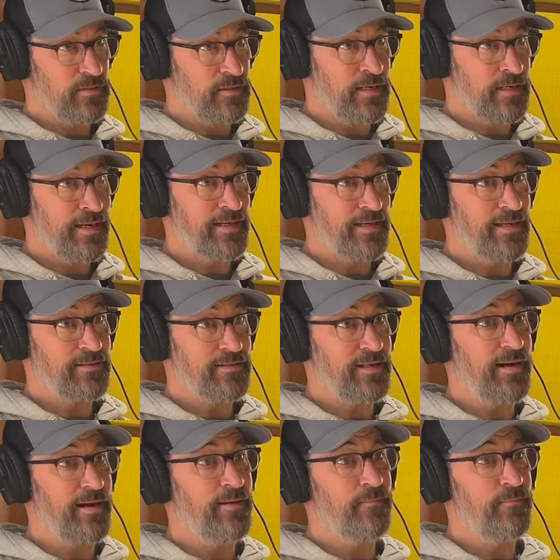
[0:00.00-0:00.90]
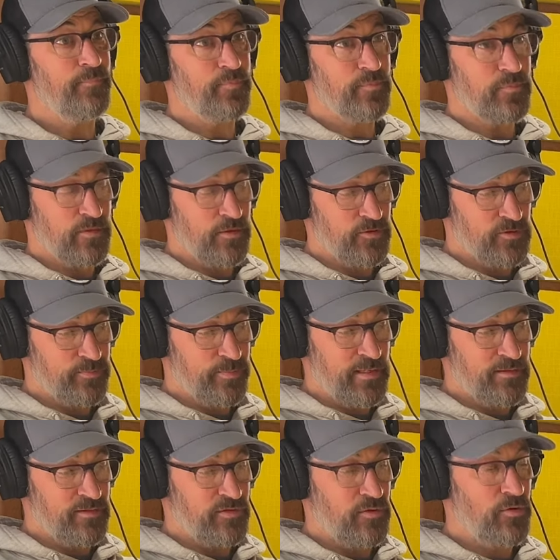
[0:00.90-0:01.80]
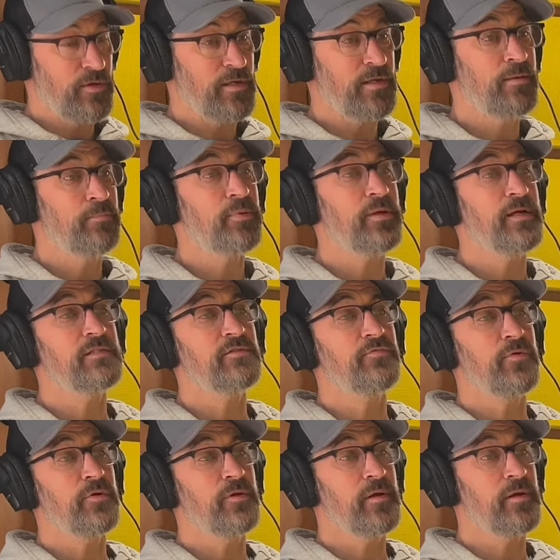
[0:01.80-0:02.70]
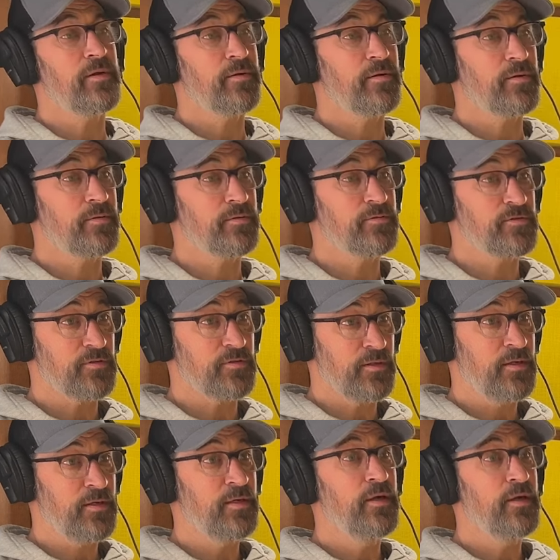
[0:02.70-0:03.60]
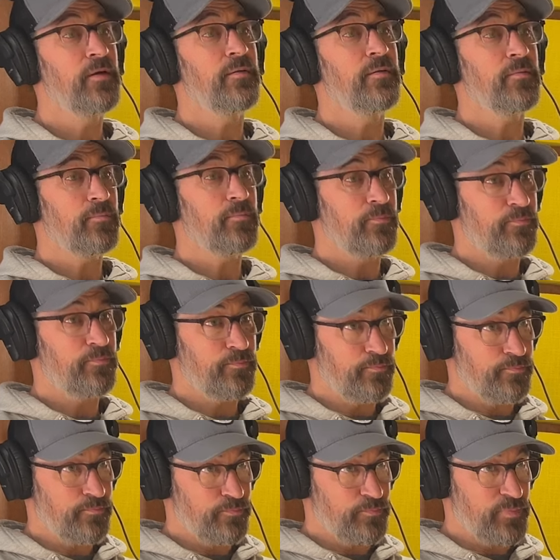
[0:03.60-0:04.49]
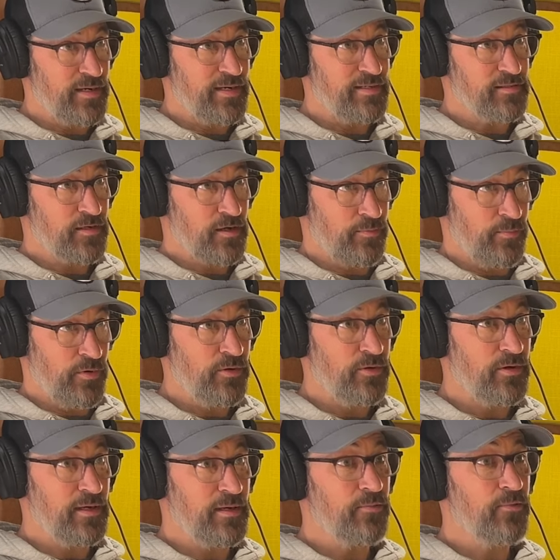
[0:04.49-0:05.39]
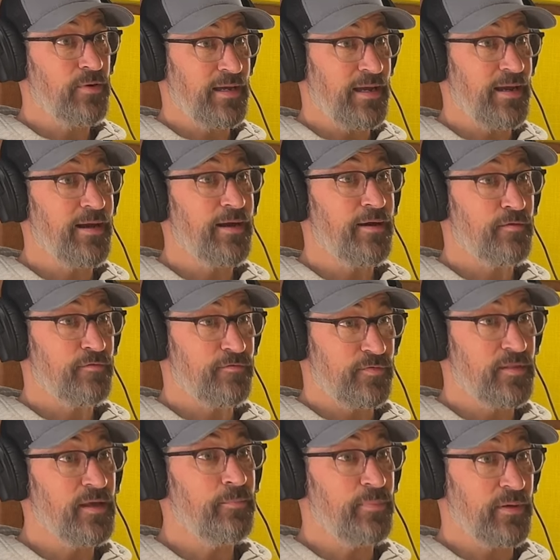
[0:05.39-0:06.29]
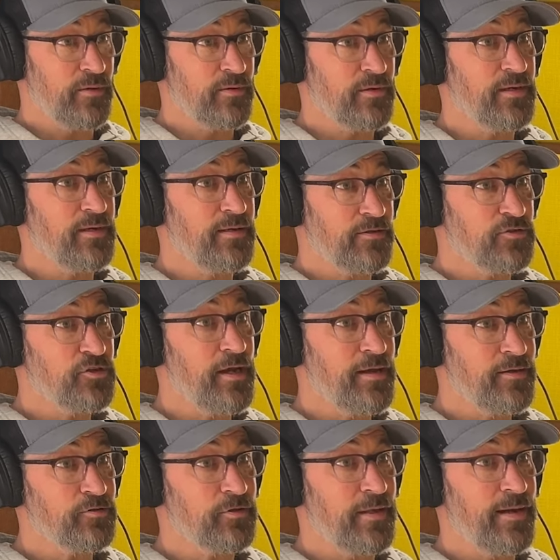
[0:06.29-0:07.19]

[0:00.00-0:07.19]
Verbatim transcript: And I get that. There's been zoning in place for years. But as a community, we have the ability to change